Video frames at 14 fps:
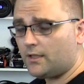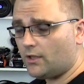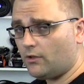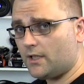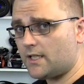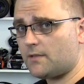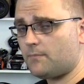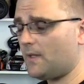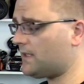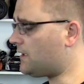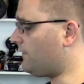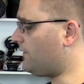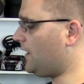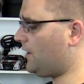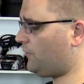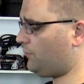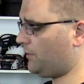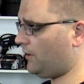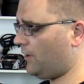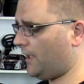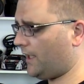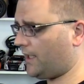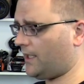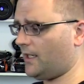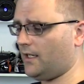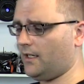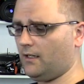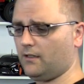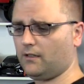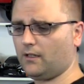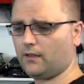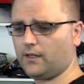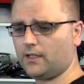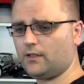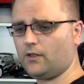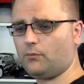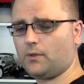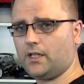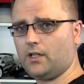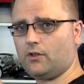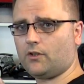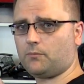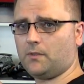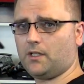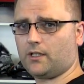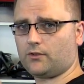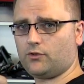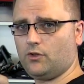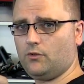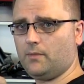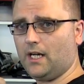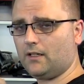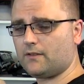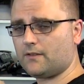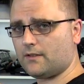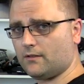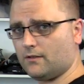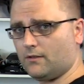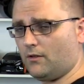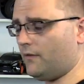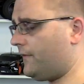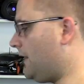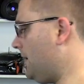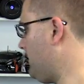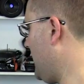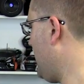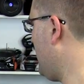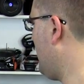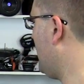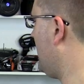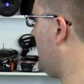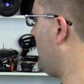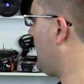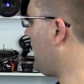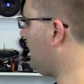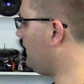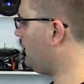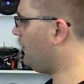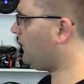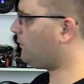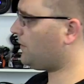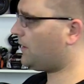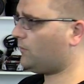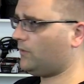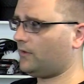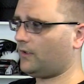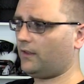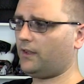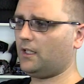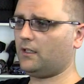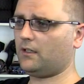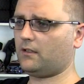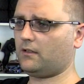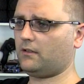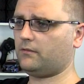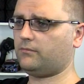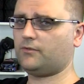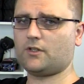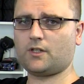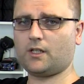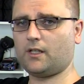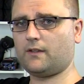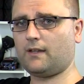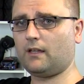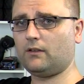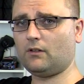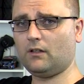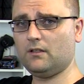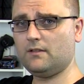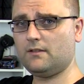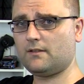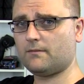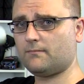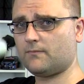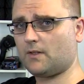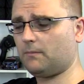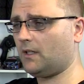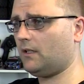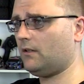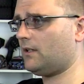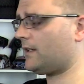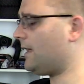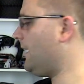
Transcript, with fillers: they're not expensive. These were like, uh, I think this one here cost me like two bucks off eBay. And this one was, I think, just under $10, something like